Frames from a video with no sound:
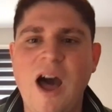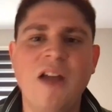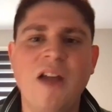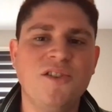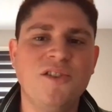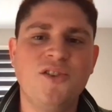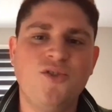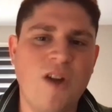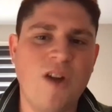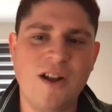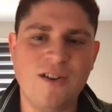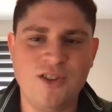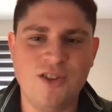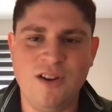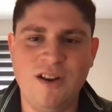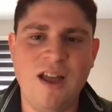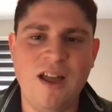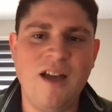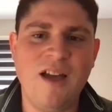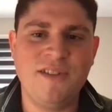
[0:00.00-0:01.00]

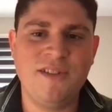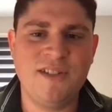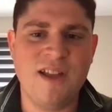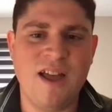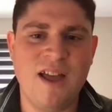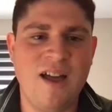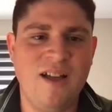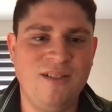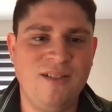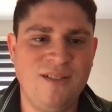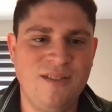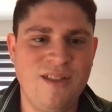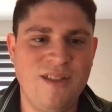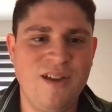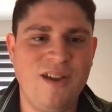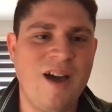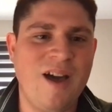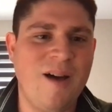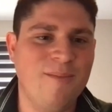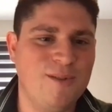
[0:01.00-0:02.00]
unstructured lifestyle
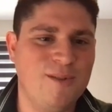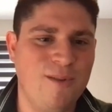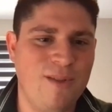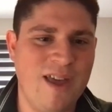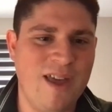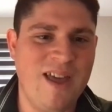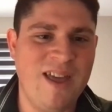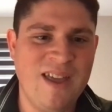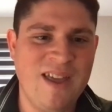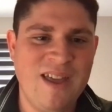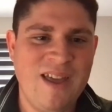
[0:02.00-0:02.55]
that comes with it.